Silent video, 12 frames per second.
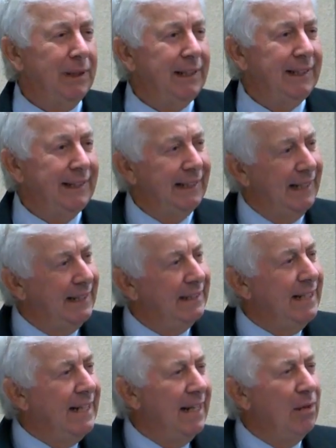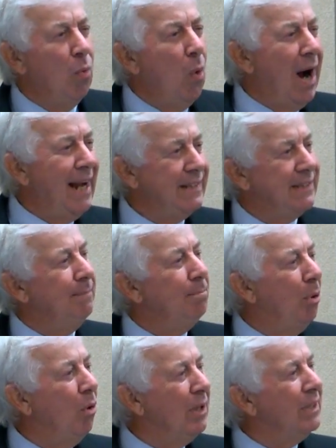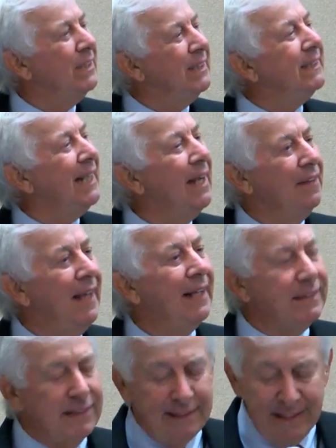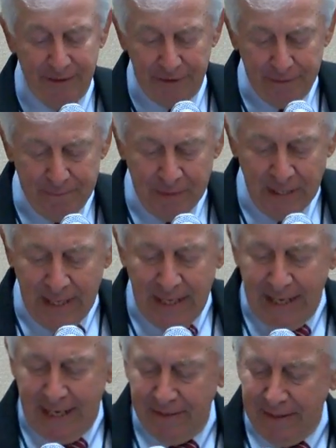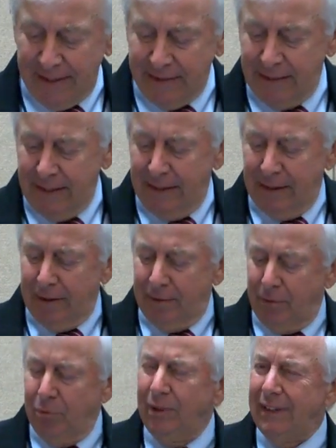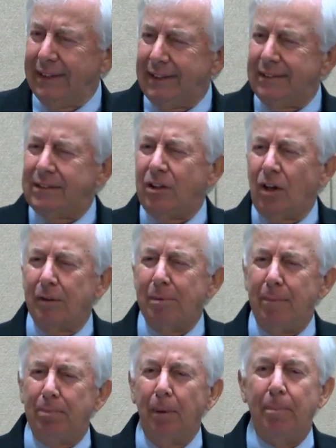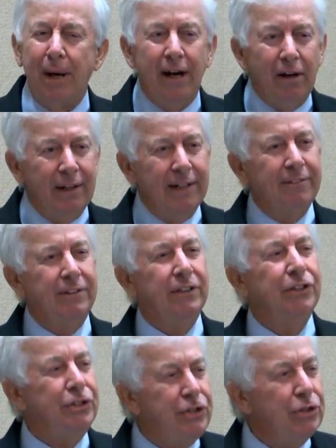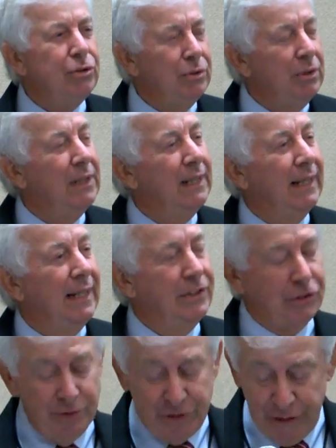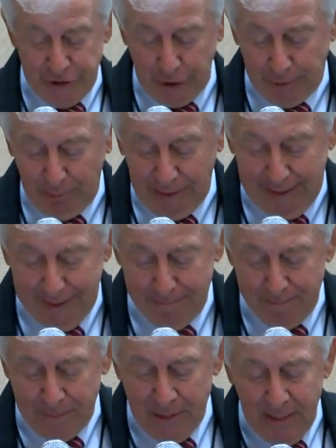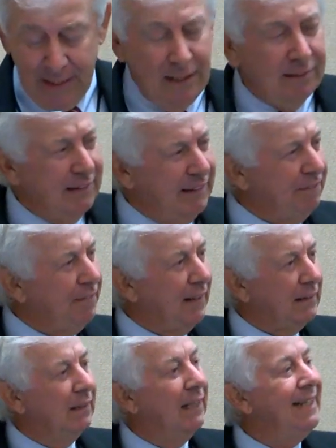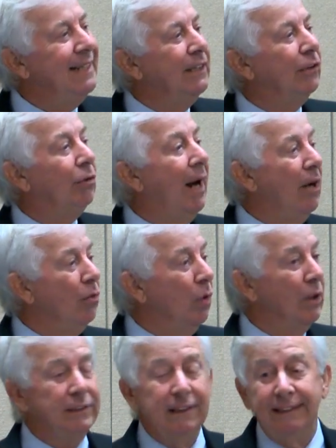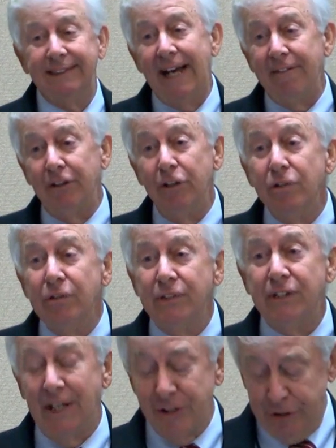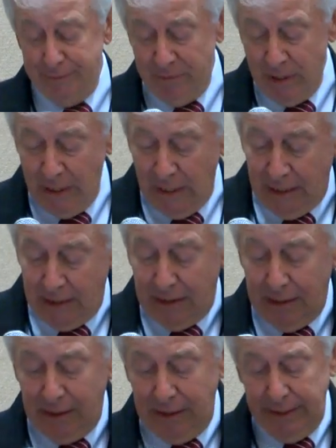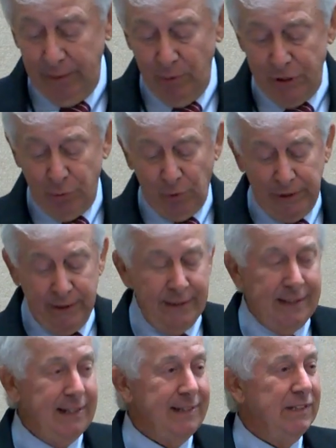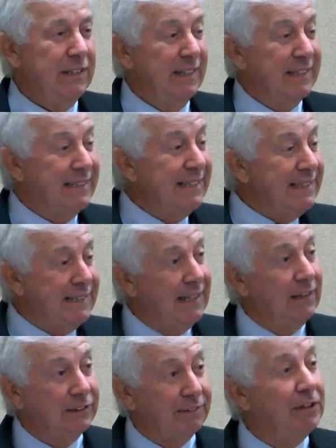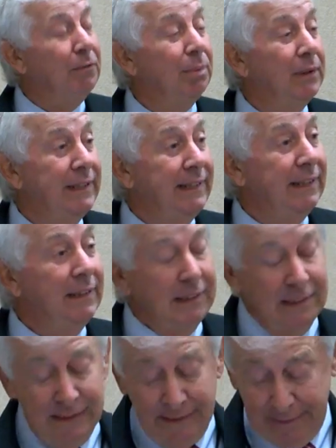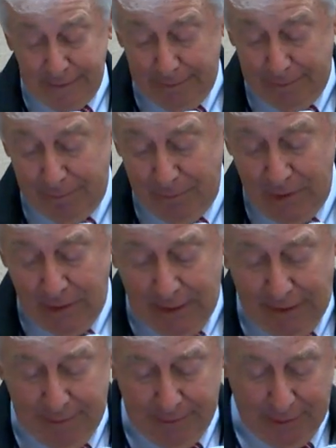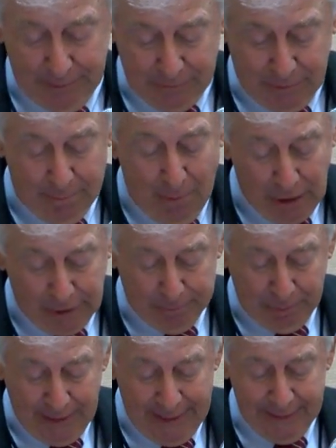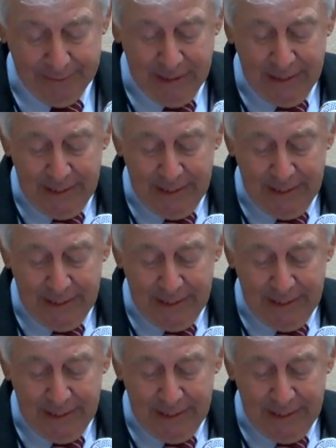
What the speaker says: planning and why it's important to tie that together. And then really talk about preparing to do a strategic plan. And in effect, laying the groundwork to this afternoon session in which we're going to get into the details of completing a market plan